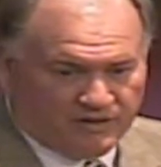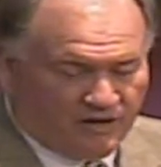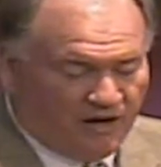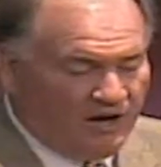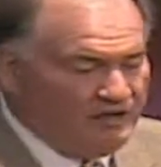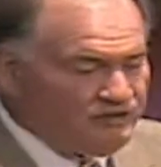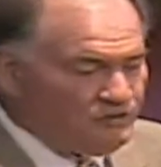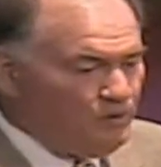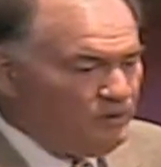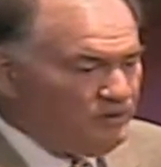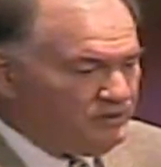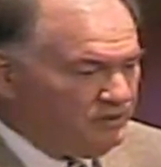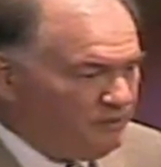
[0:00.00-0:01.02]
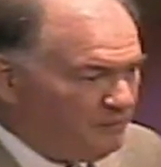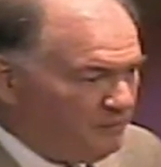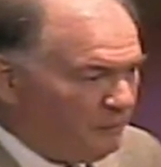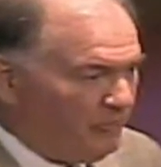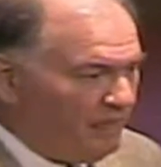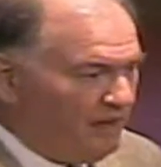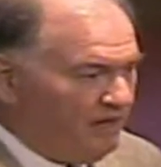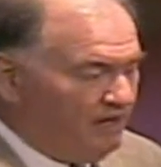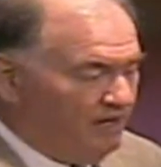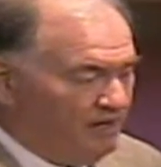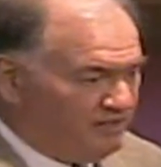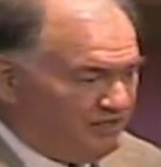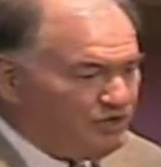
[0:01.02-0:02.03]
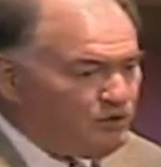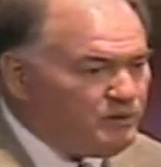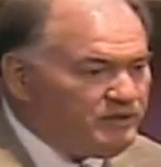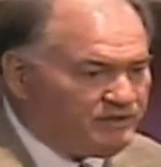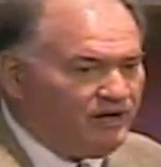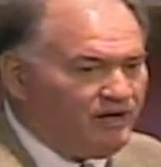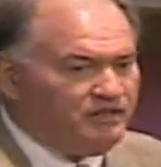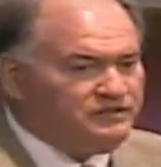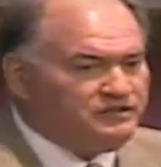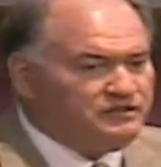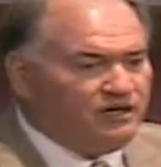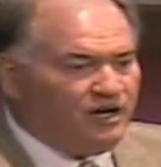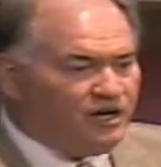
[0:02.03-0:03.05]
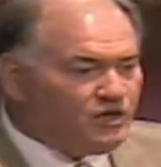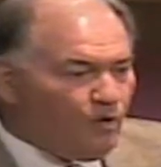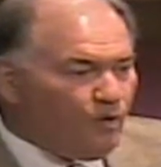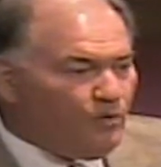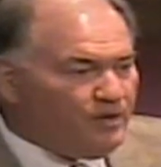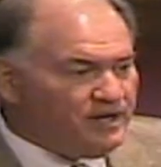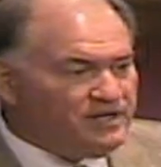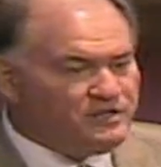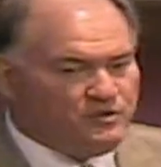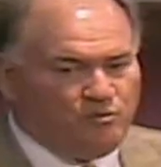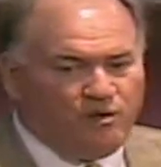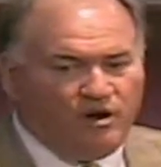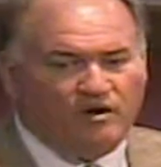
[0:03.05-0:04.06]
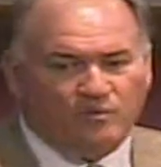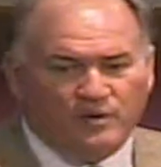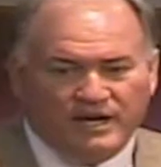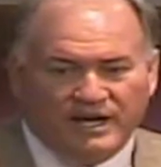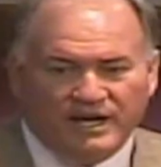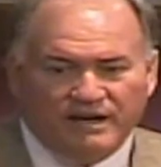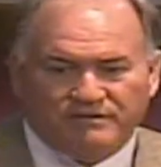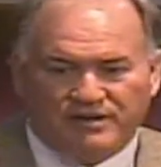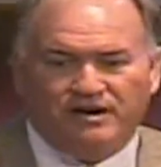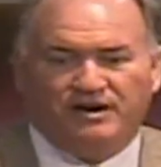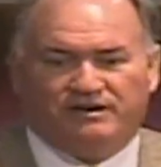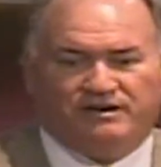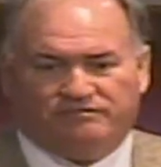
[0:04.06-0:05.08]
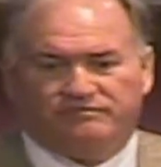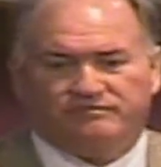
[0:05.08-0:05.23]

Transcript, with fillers: God's going to deal with us according to what we have done.